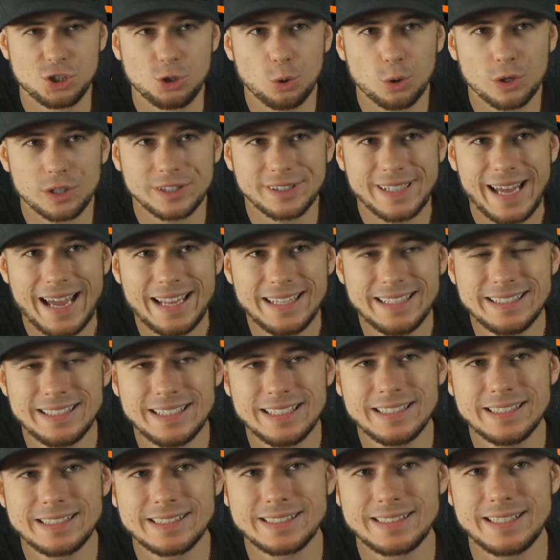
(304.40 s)
your
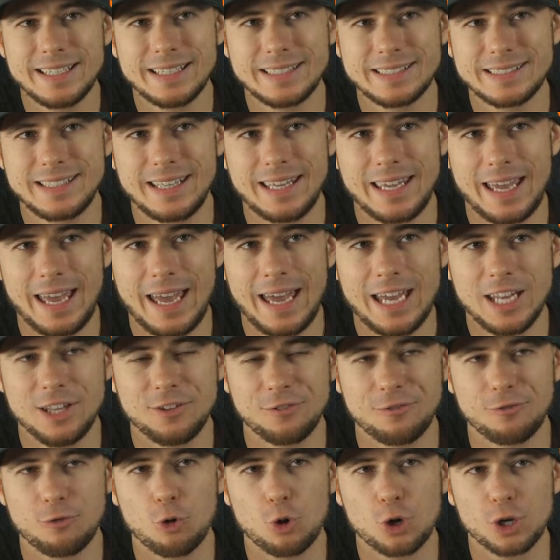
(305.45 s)
nineteen sixty-eight
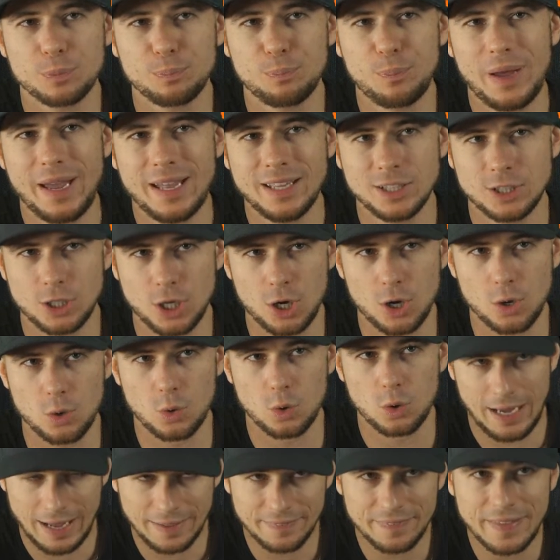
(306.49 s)
Ford
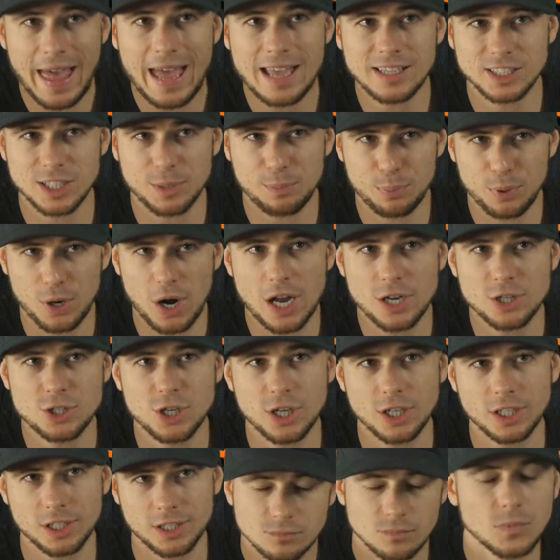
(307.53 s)
Pinto a NASA
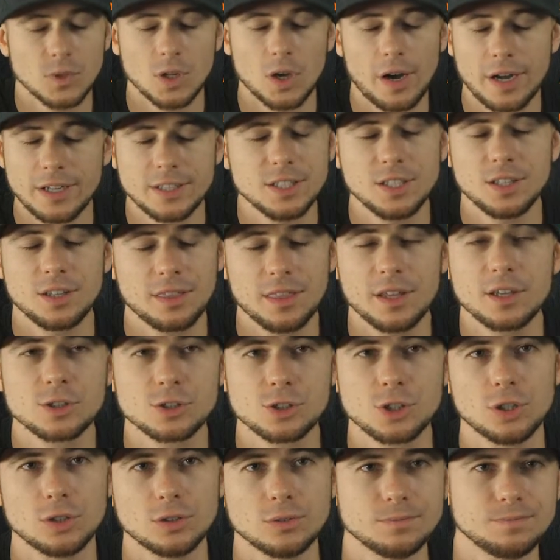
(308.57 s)
project? No, I didn't think
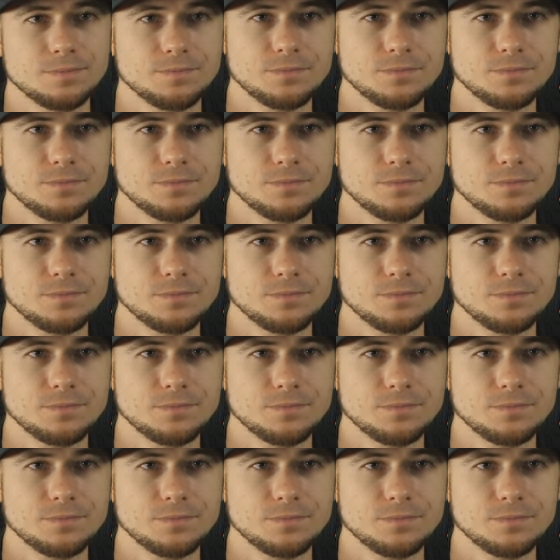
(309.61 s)
so.